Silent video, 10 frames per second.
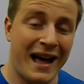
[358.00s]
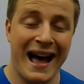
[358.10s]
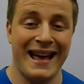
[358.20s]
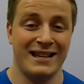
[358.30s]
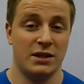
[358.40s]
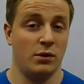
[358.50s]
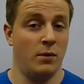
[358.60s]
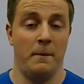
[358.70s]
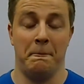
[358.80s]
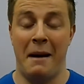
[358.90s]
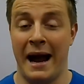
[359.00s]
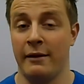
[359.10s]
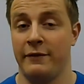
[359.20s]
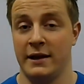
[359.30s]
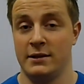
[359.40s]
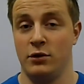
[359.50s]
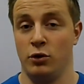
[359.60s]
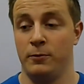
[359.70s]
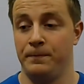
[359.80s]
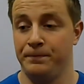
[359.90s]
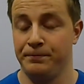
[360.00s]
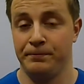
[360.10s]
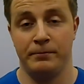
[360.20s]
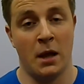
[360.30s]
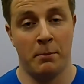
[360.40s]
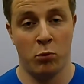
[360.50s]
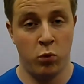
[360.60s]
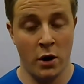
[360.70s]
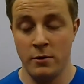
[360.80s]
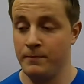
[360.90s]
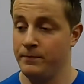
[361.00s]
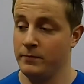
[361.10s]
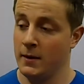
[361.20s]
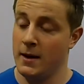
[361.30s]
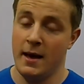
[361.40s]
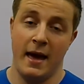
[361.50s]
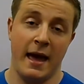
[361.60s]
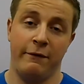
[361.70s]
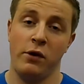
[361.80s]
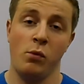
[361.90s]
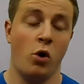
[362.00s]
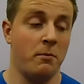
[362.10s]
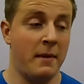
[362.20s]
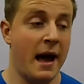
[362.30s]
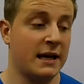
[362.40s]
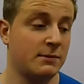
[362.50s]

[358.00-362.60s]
So that is my advice to you. Number one, if you want